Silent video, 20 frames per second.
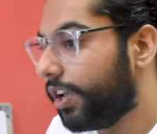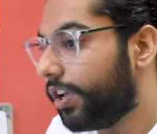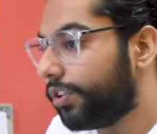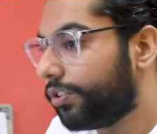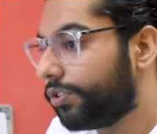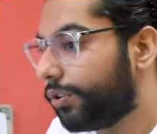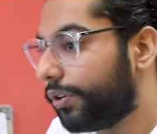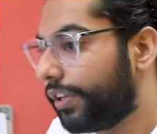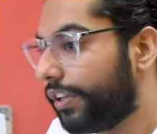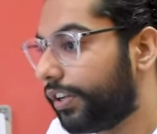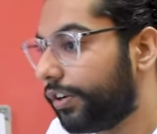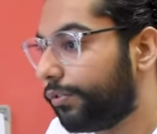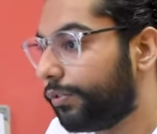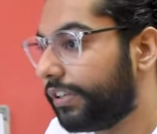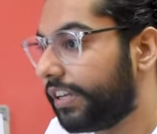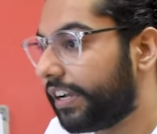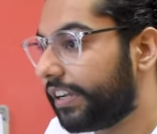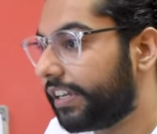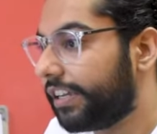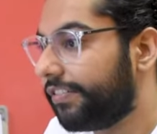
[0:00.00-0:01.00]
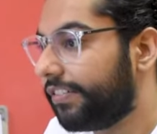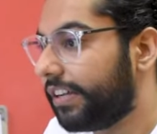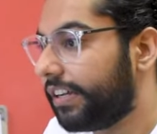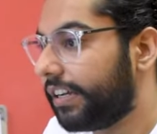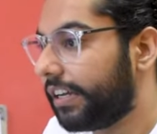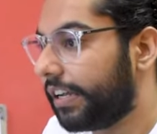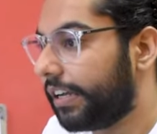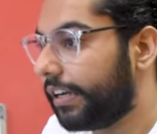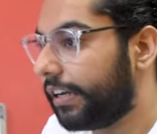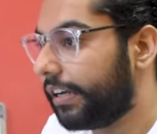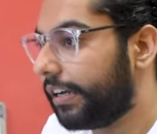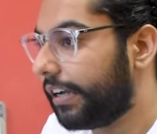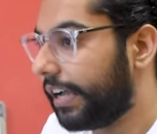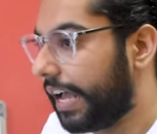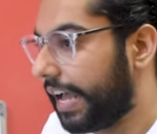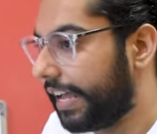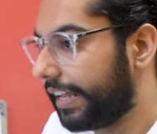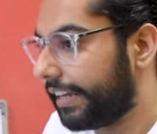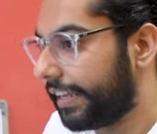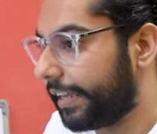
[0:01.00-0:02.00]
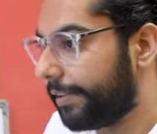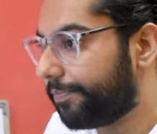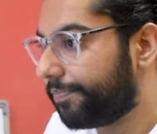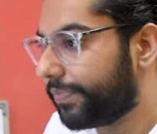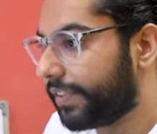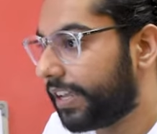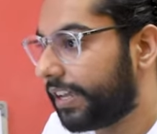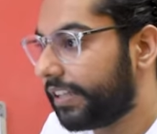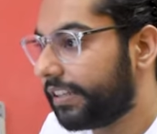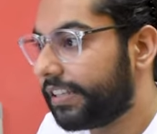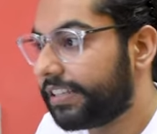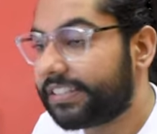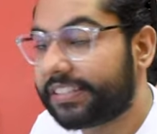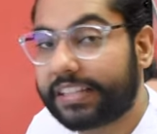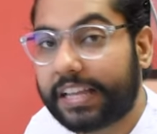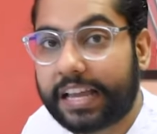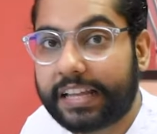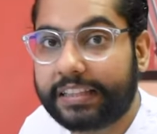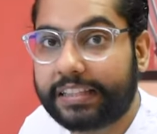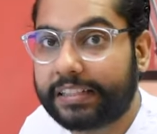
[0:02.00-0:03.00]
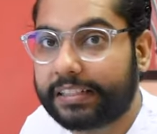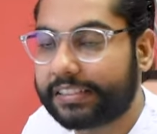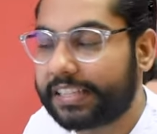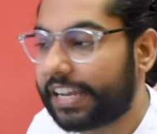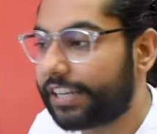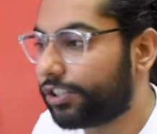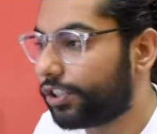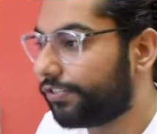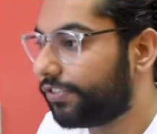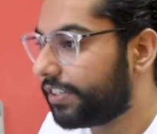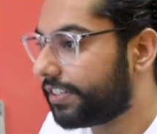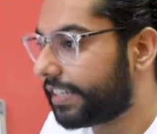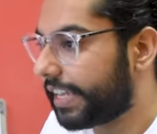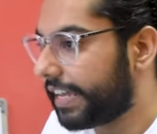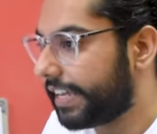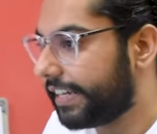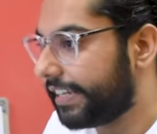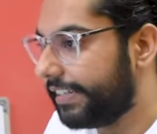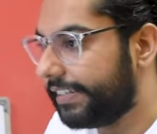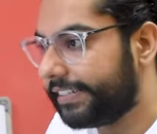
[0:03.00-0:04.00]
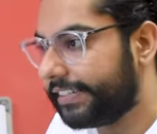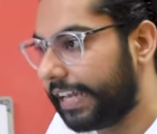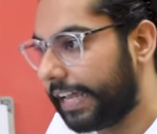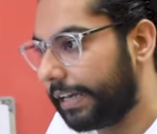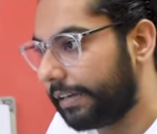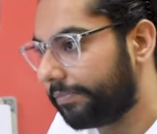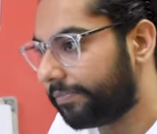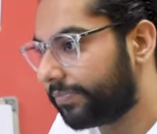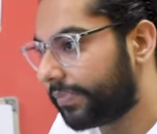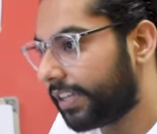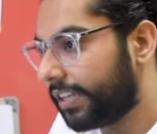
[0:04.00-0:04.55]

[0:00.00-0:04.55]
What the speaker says: So here we are given an array. The size of this array is 10.